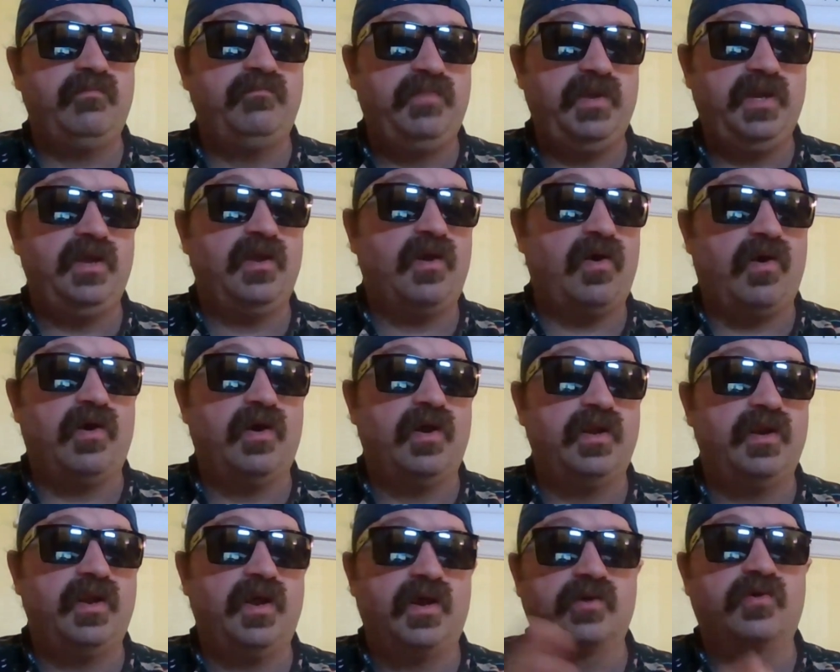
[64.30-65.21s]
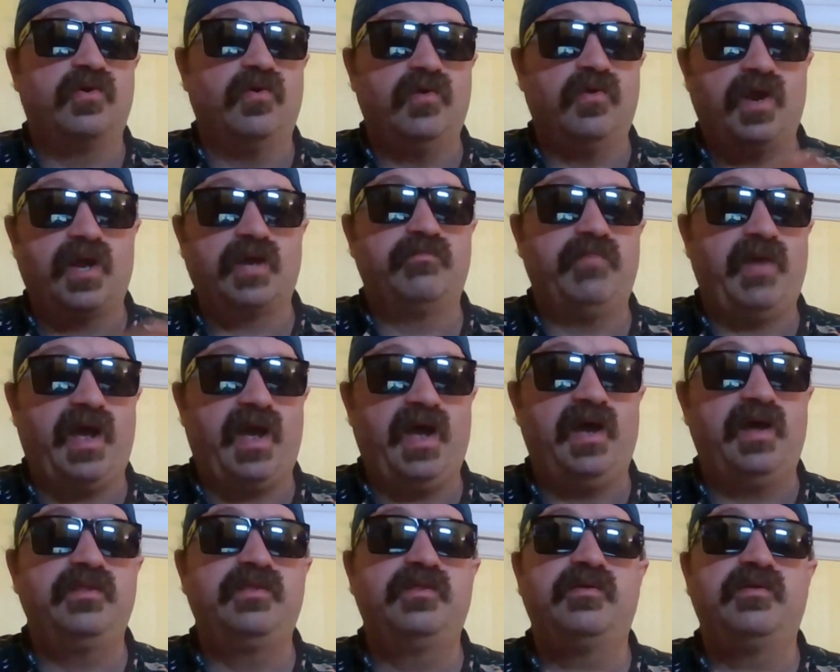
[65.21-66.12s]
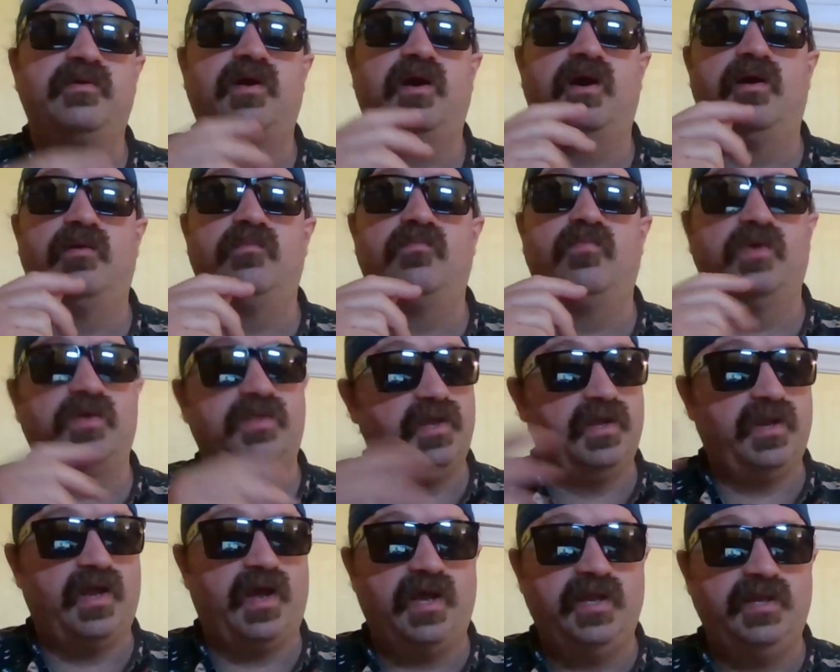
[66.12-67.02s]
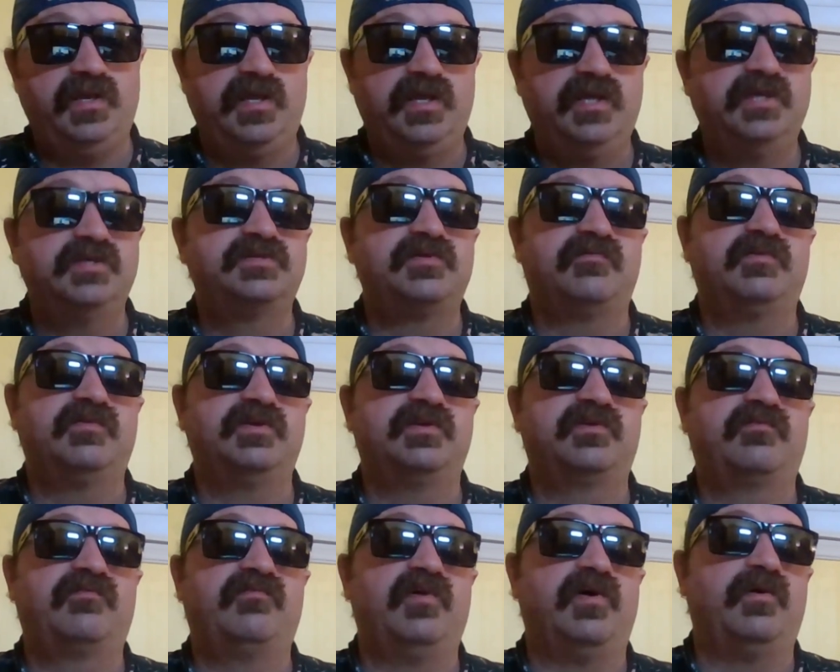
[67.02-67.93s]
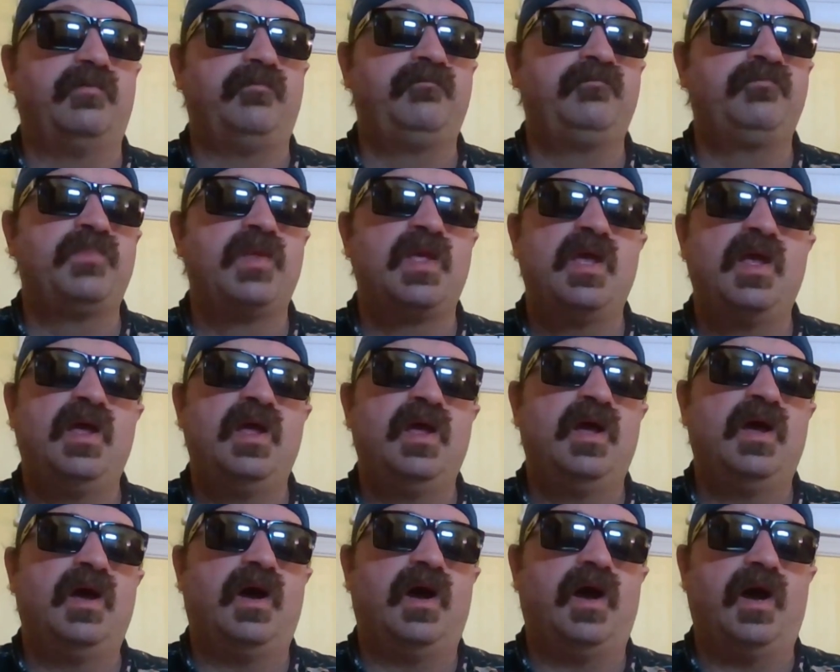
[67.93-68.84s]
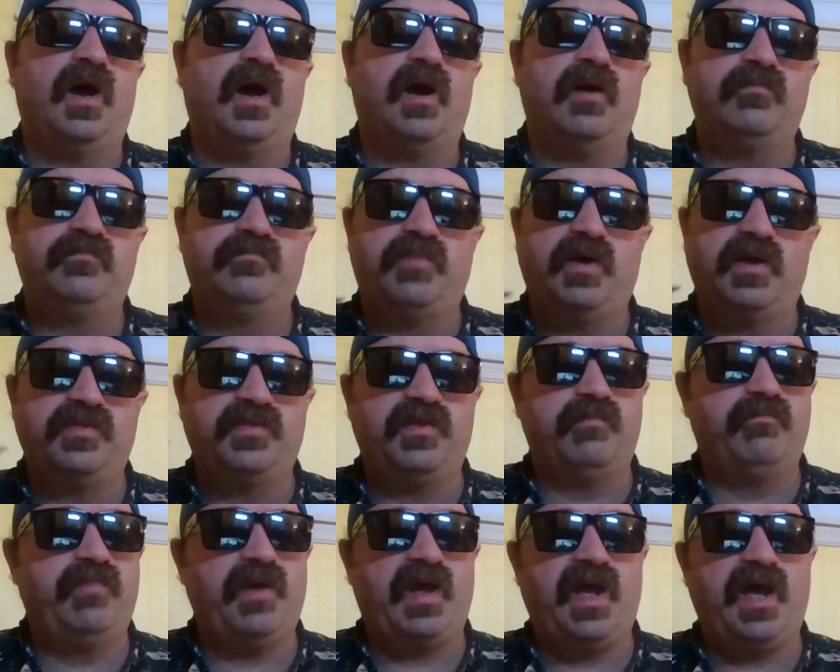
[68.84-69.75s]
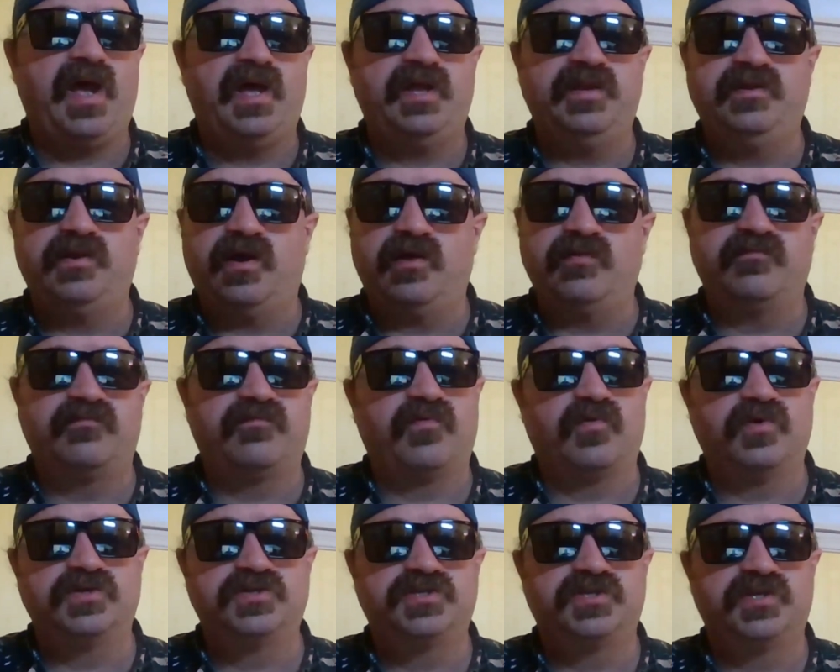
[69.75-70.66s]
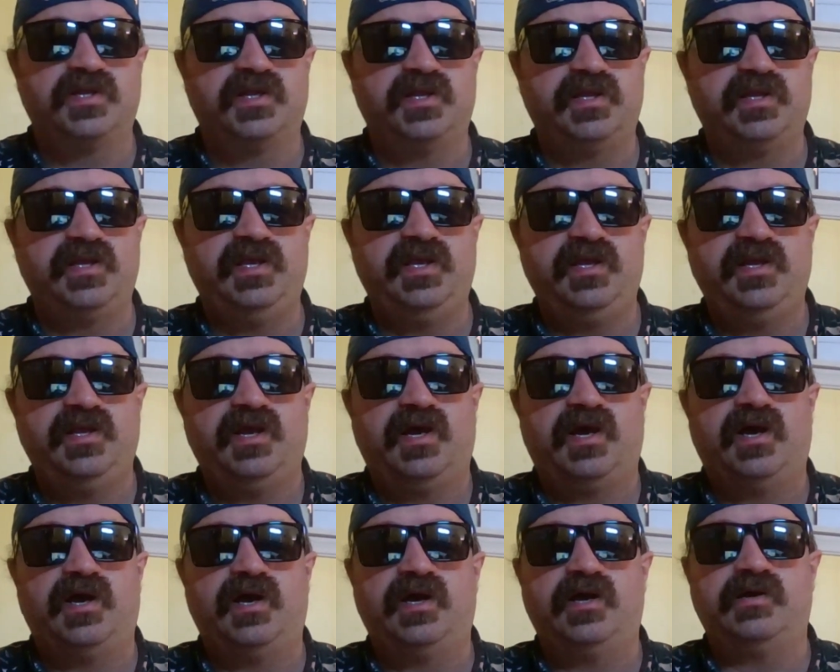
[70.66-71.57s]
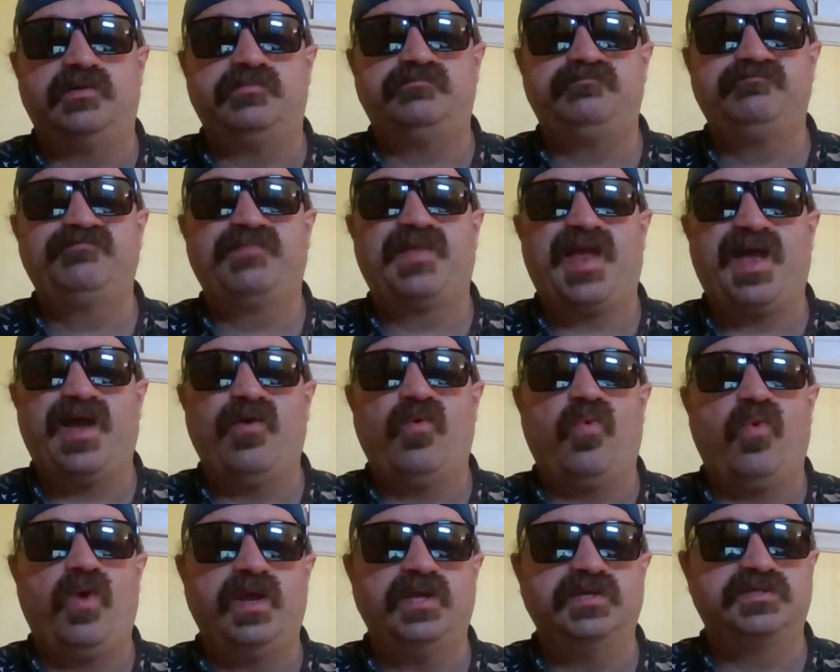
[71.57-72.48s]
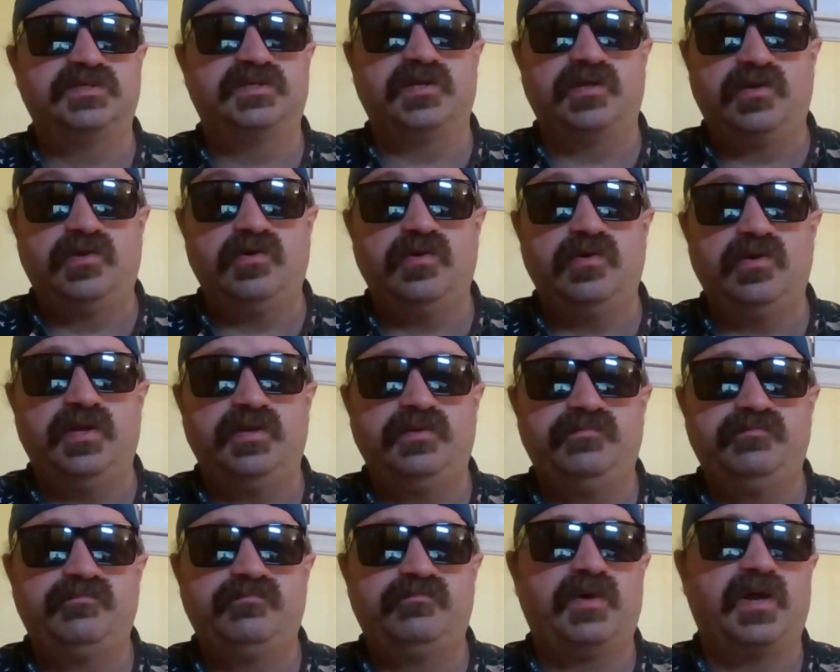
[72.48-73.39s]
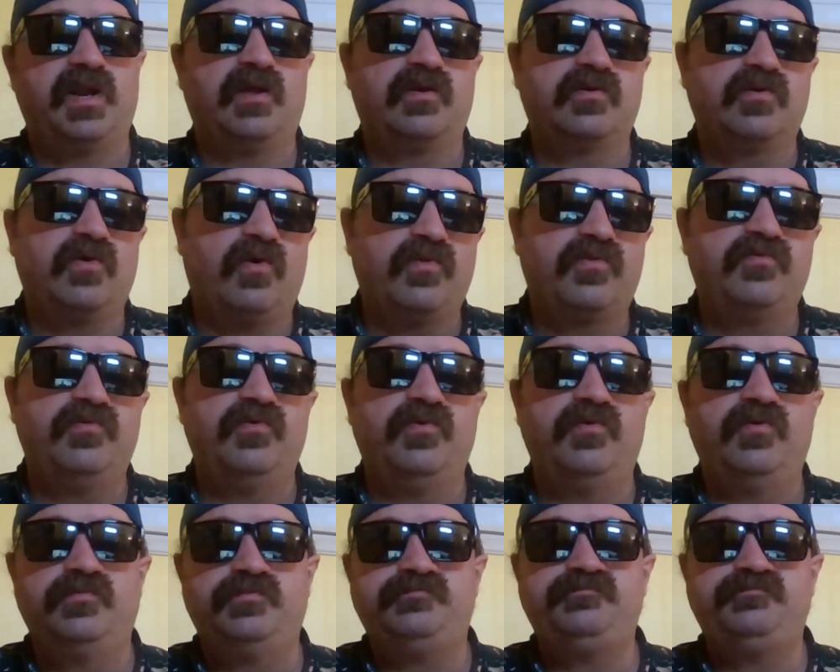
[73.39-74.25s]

be on a correct path within ideas of this film. But the bad, unfortunately, outweighs the good, but I'll go through